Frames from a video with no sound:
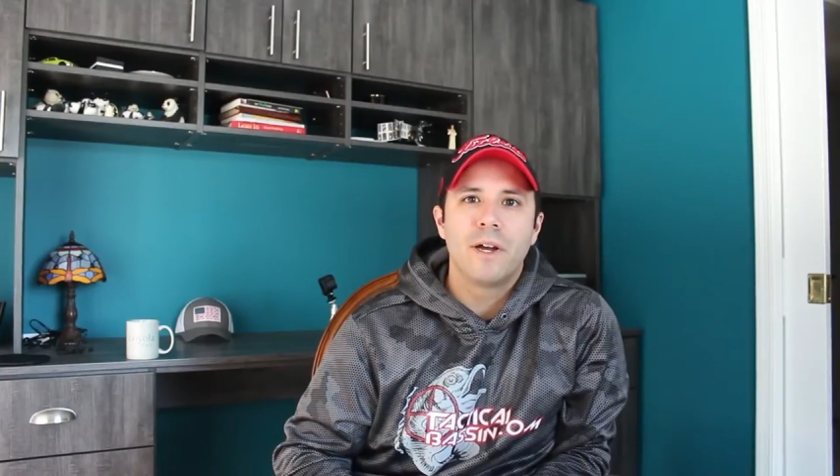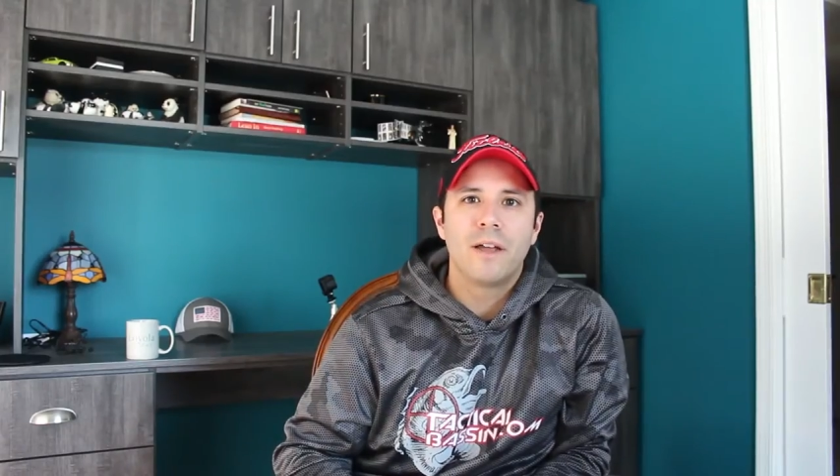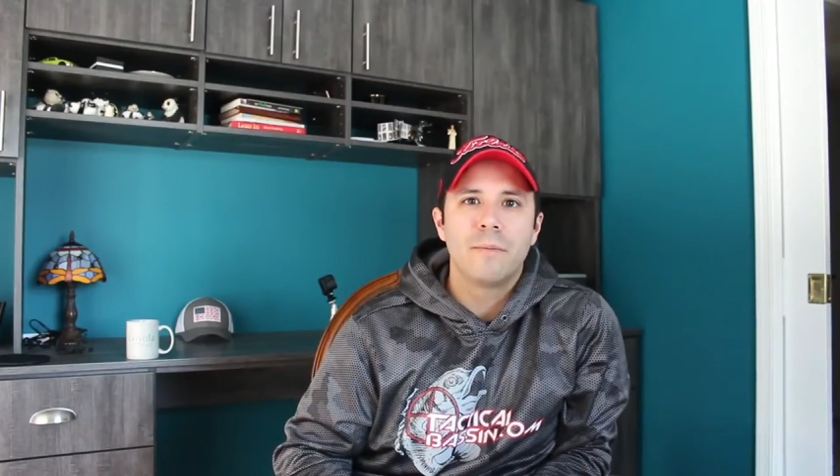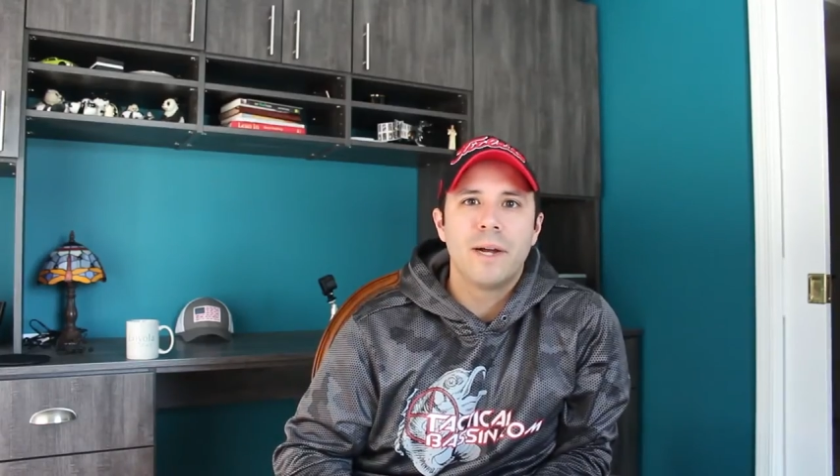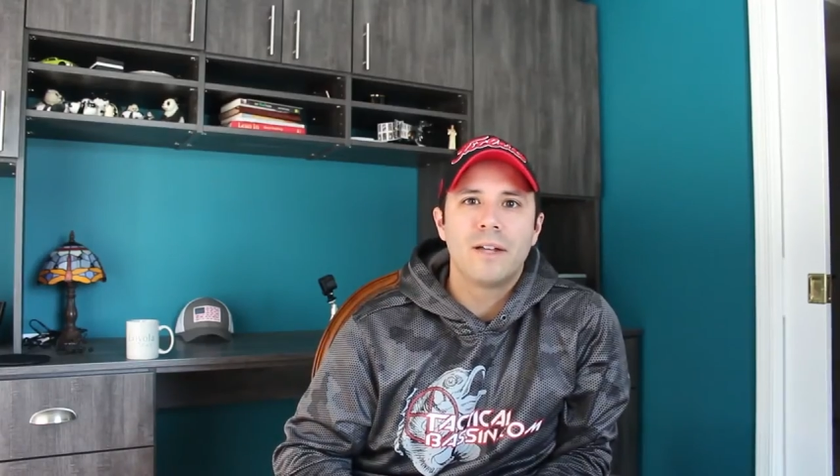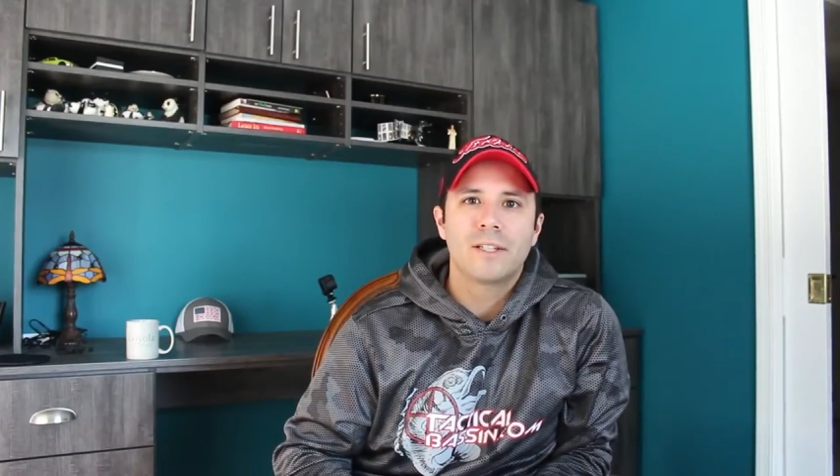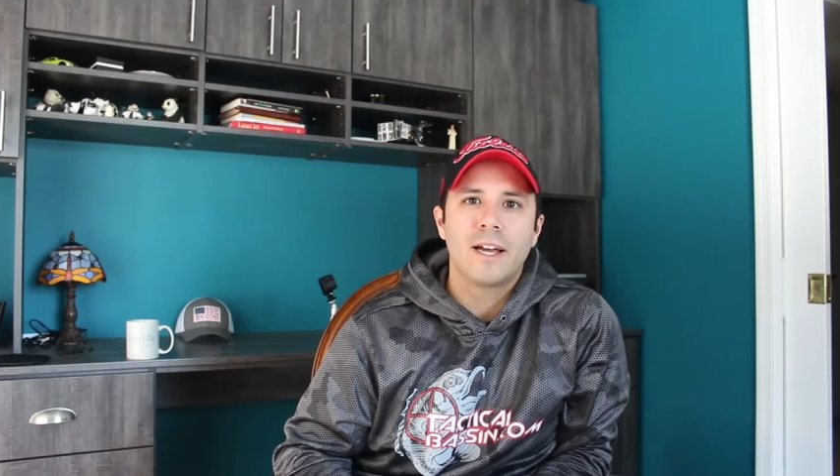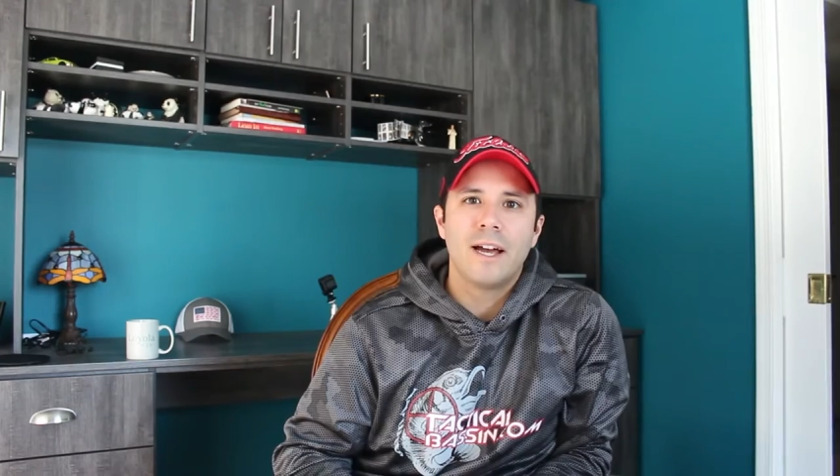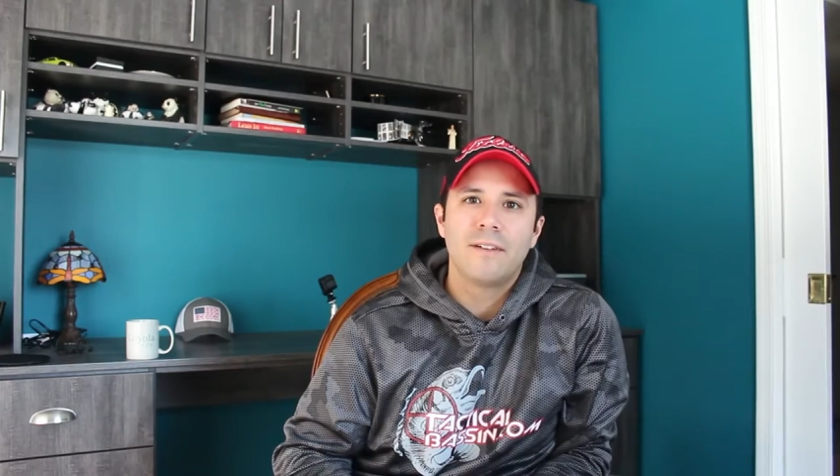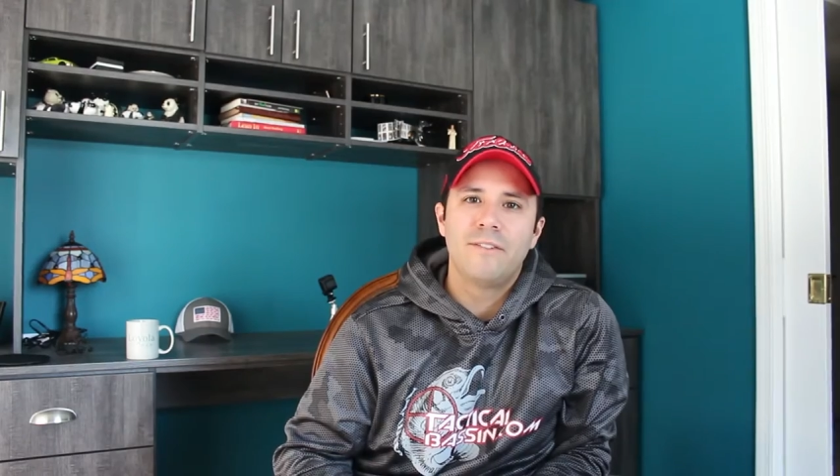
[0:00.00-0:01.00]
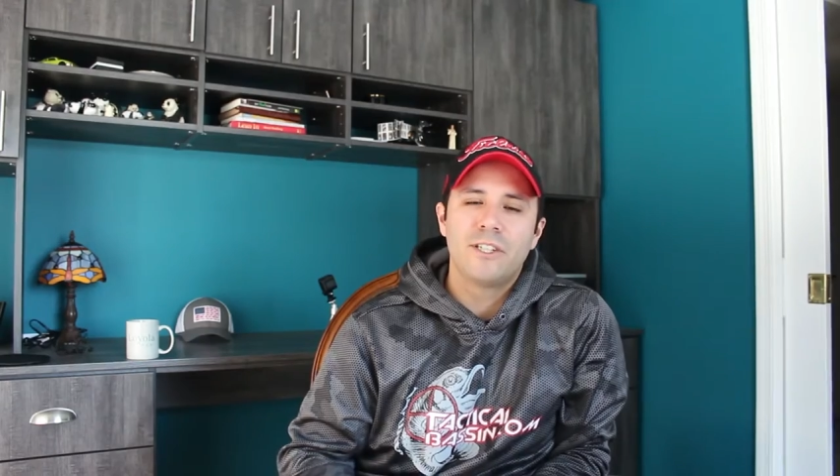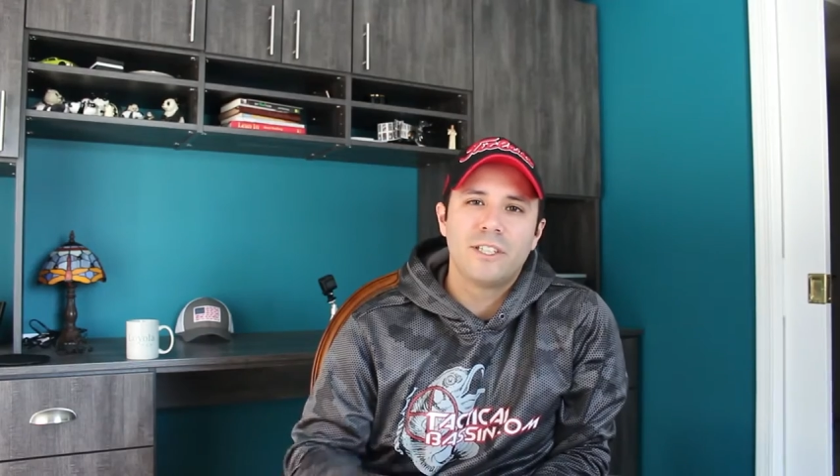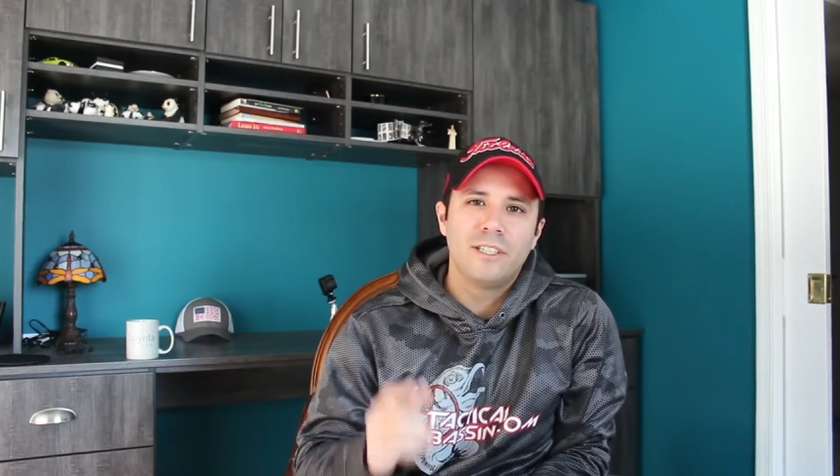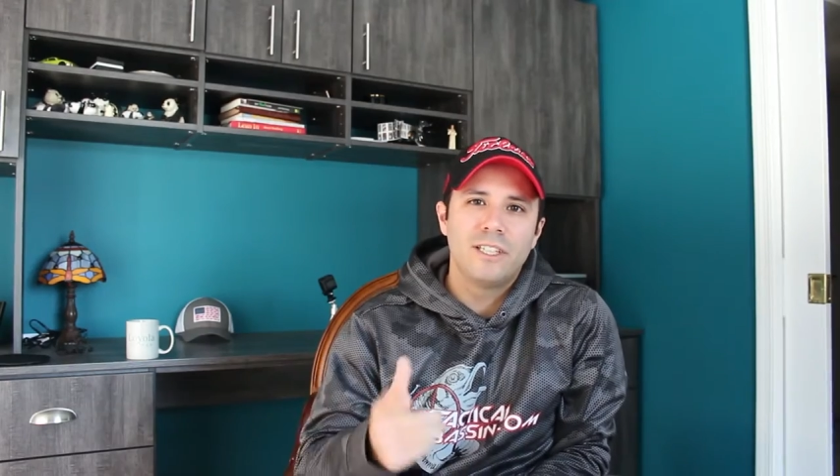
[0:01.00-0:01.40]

Beyond the Bounds Kayak Fishing.